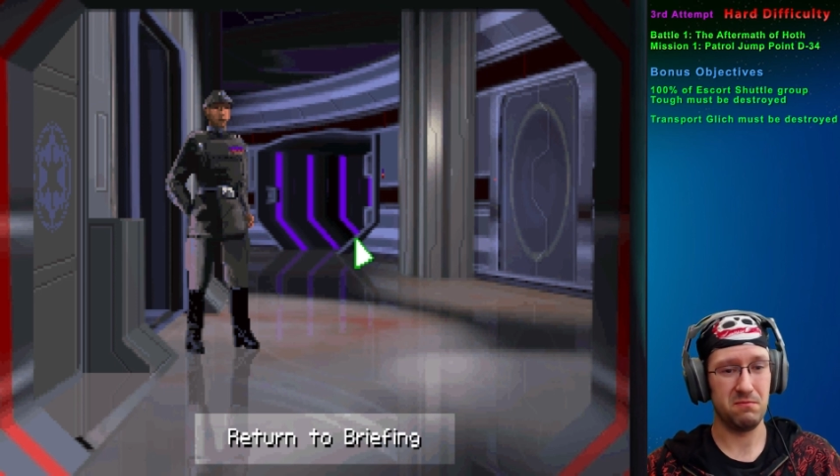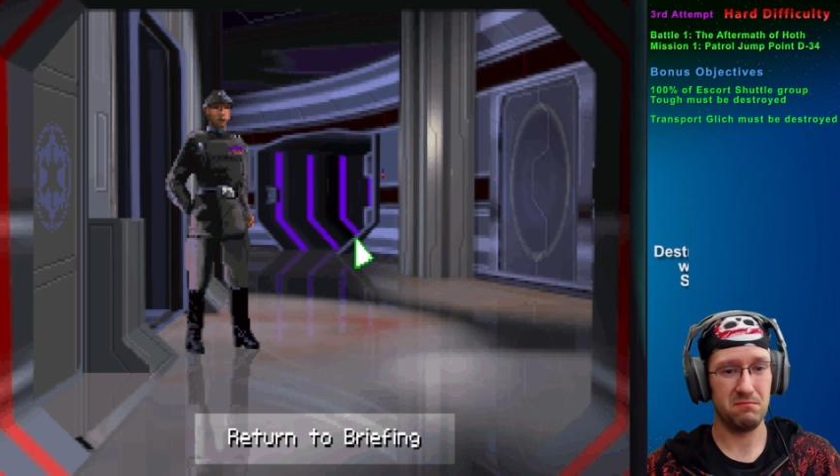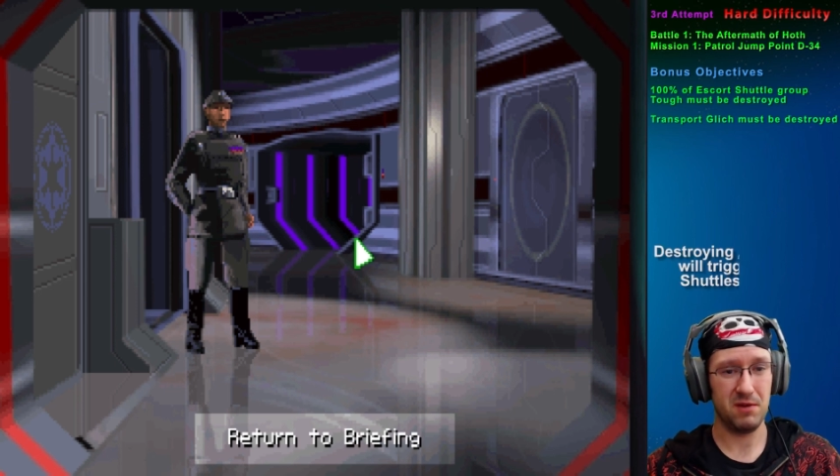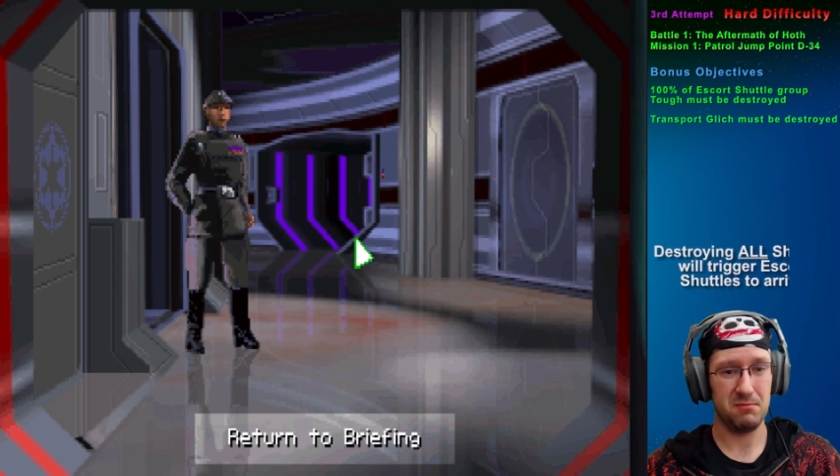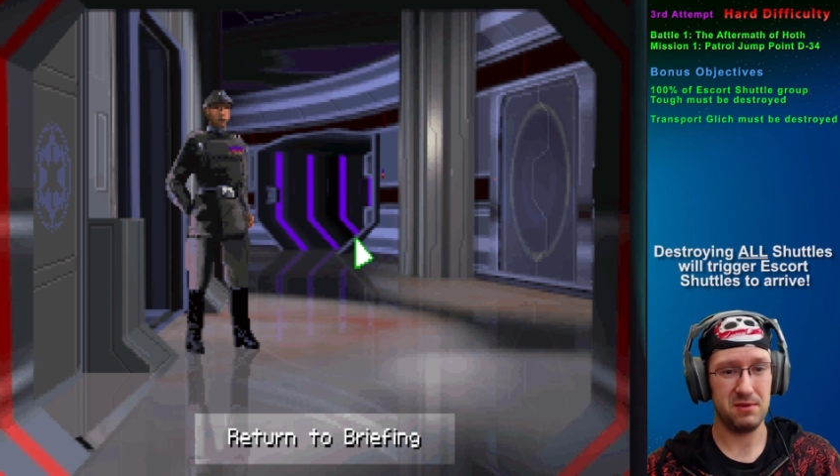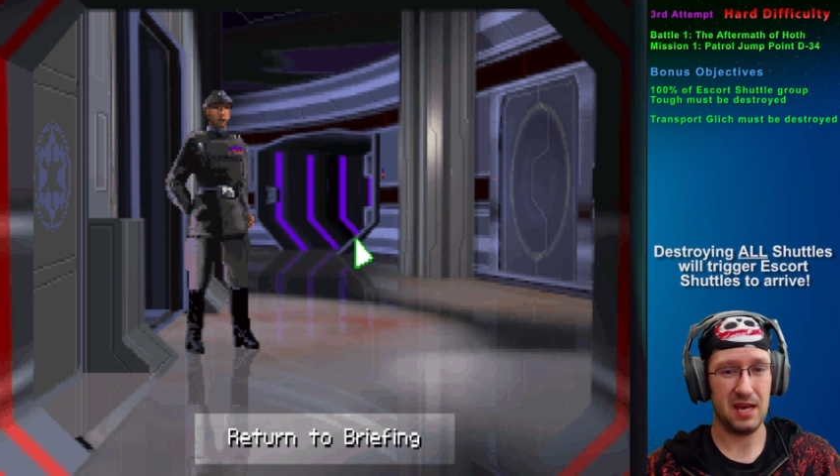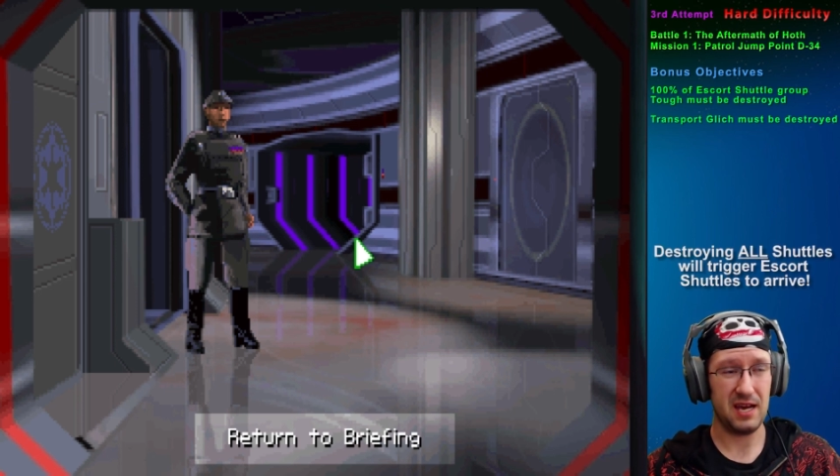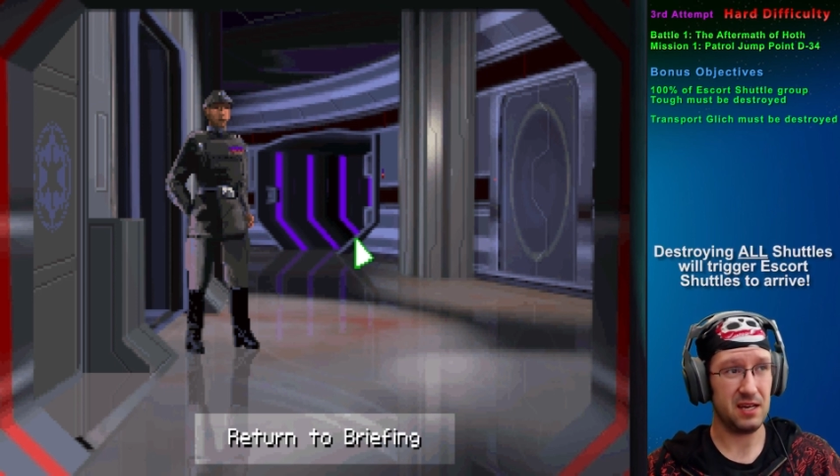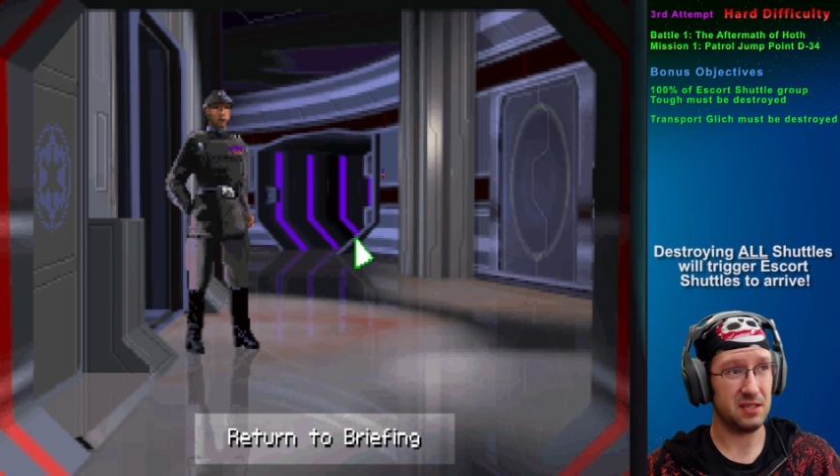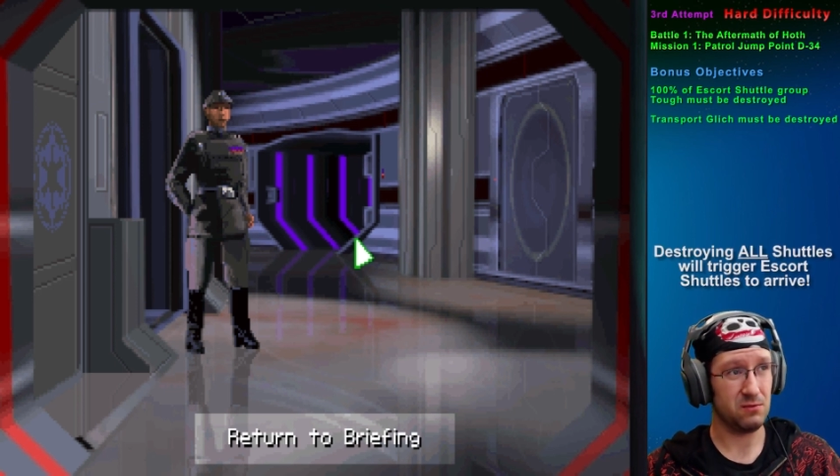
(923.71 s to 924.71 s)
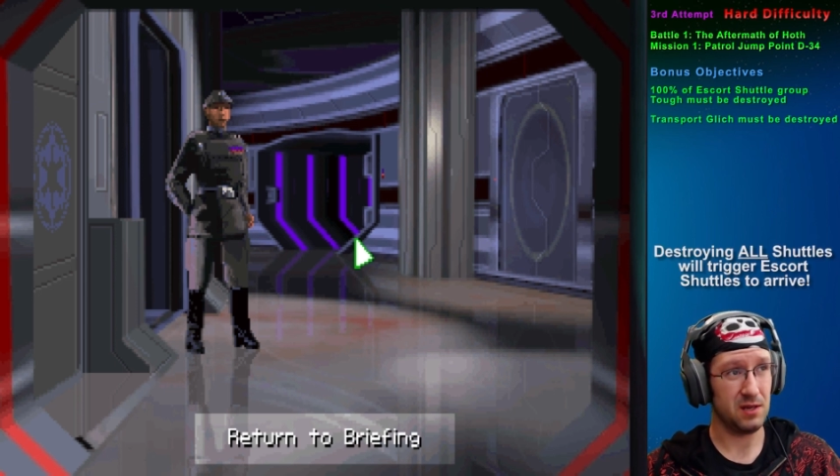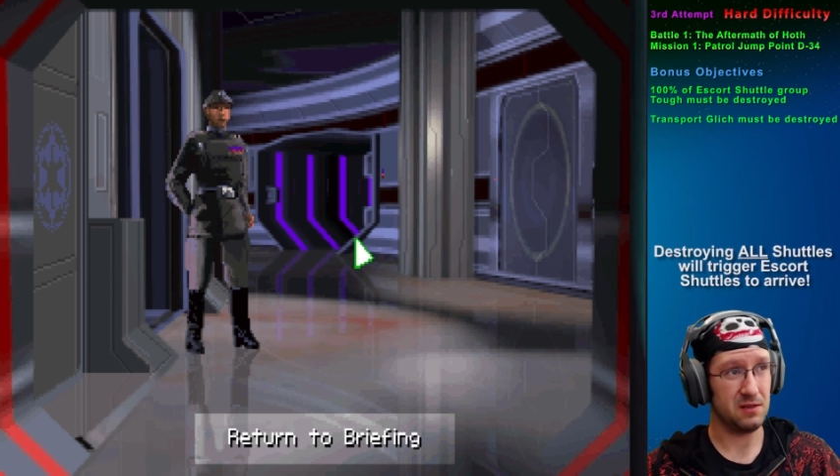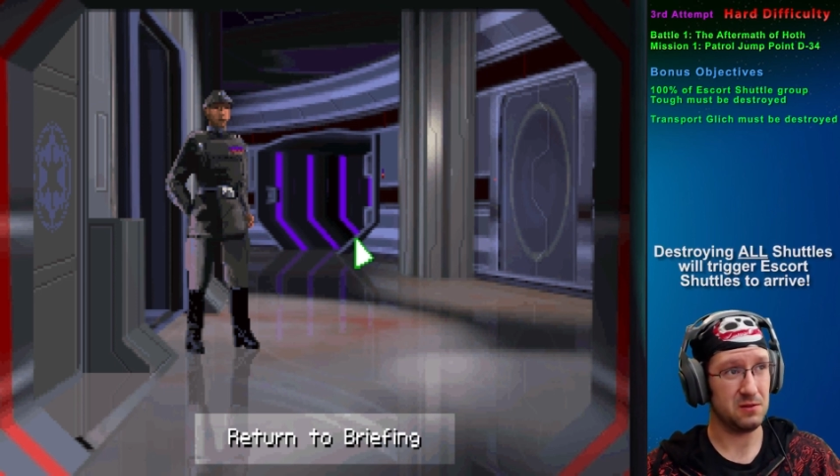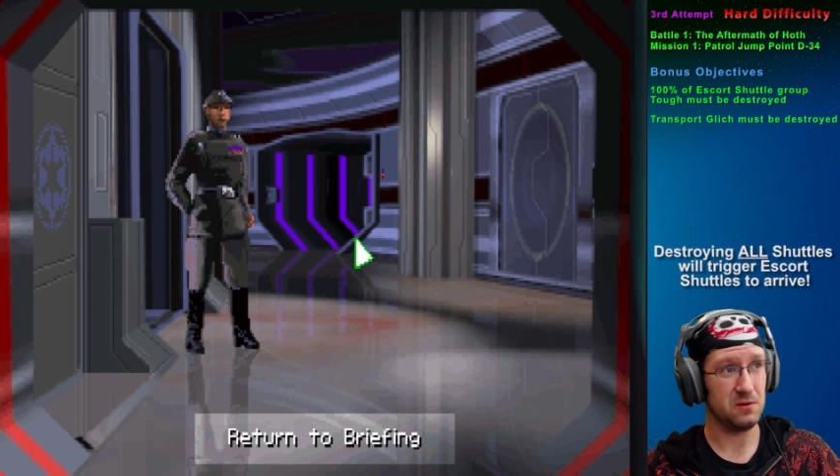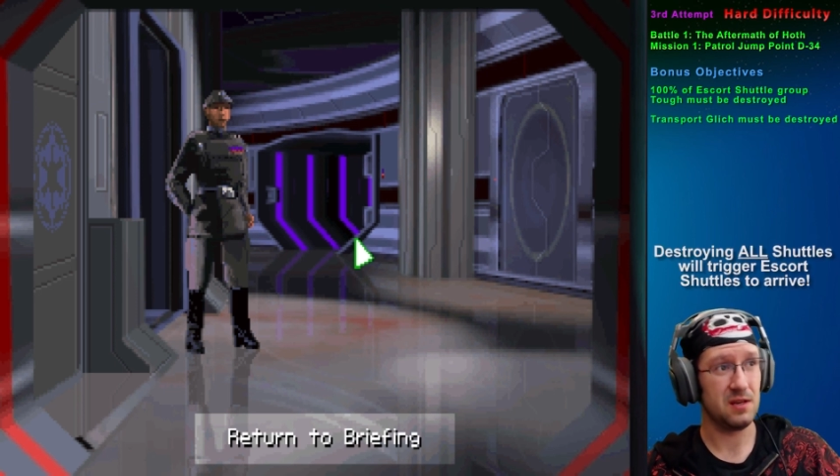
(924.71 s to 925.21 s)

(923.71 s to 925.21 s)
maybe the hardest way to do it.